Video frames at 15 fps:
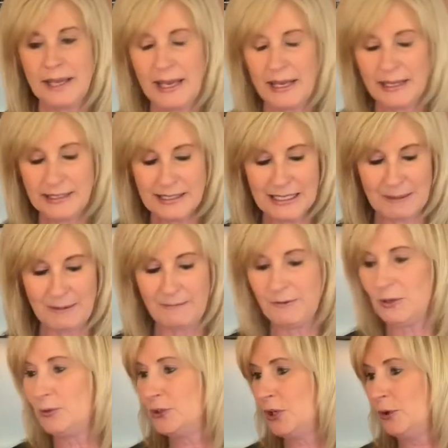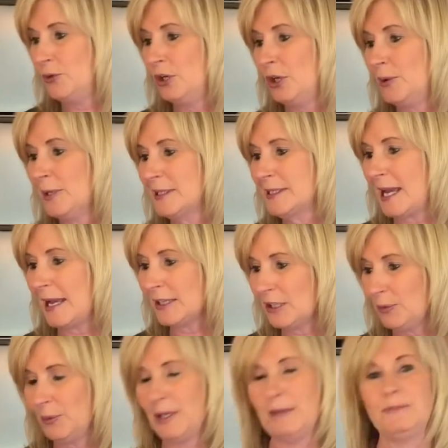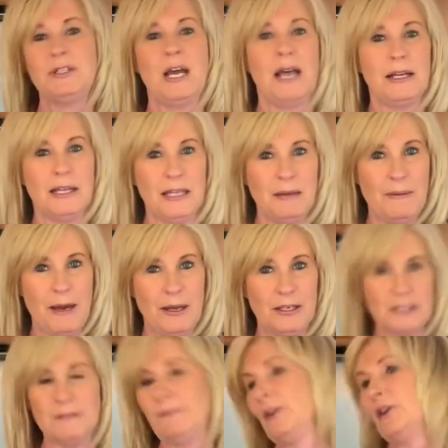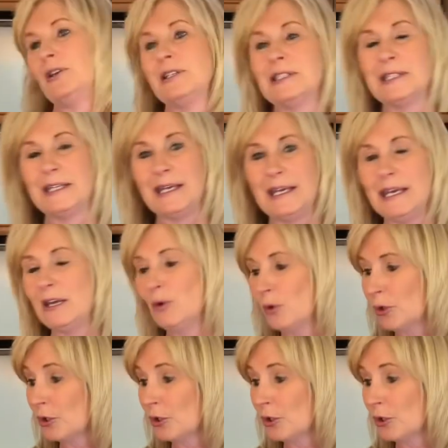case some of you don't know exactly what I'm talking about as far as ghee or